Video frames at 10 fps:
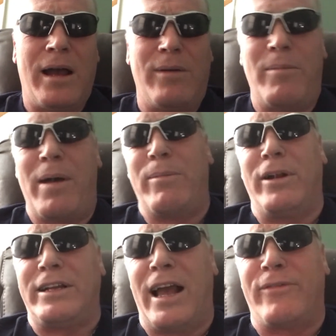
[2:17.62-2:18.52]
I remember
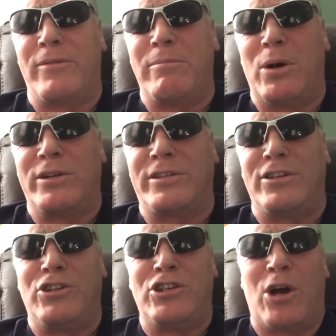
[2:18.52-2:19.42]
the guy from
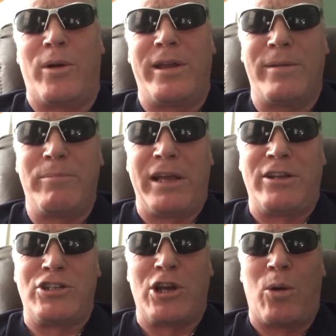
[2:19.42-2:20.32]
Boston, Joey,
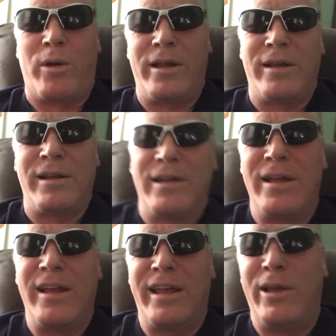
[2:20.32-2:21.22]
Big Joey.
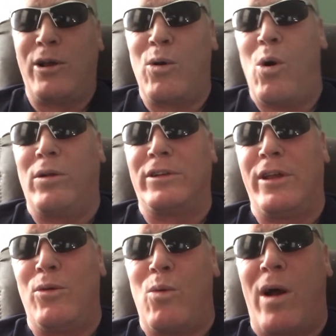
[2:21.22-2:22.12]
He called,
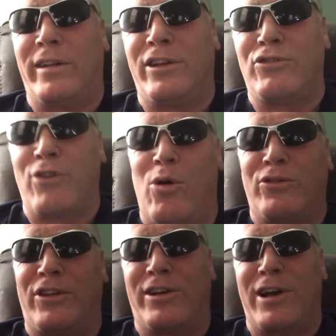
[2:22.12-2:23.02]
he wanted the
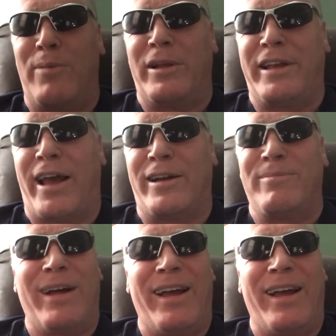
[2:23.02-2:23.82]
trolls to come and get him,